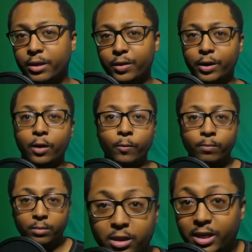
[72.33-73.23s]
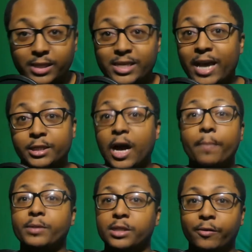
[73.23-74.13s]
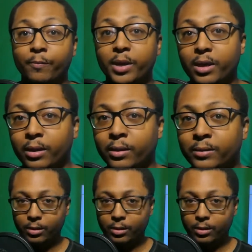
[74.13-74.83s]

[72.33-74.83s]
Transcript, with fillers: You know, the exact opposite of me.